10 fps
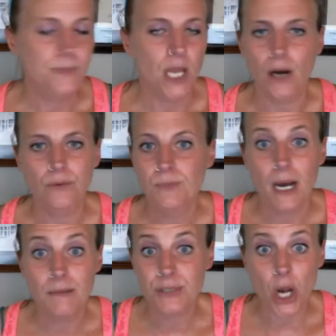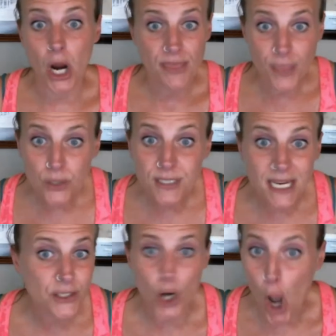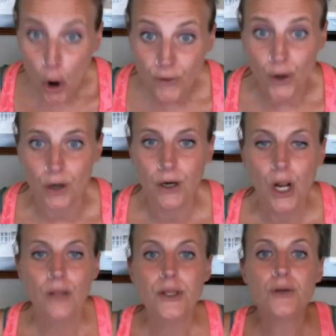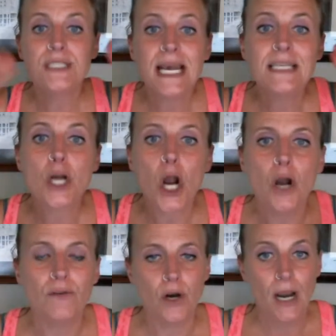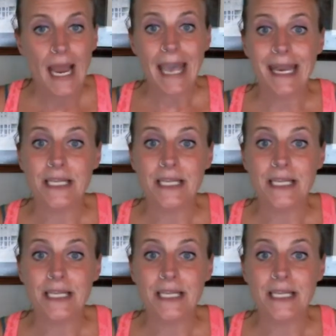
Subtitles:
No, I'm sorry. Those days are over. Those days are over. And